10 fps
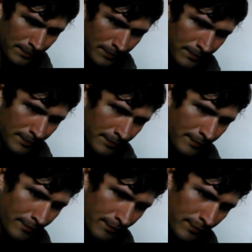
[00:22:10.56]

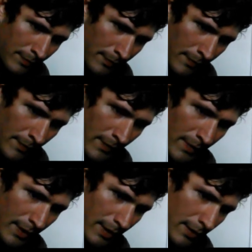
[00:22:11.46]

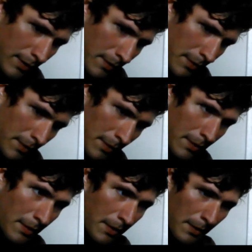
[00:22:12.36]

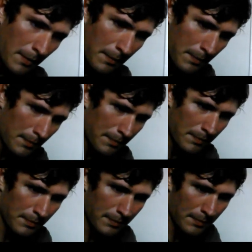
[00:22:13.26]

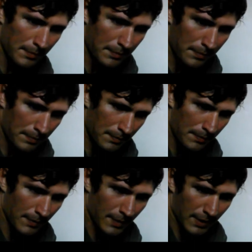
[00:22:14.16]

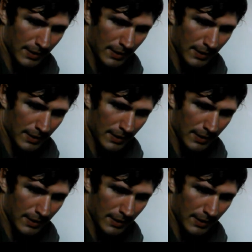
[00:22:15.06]
[no speech]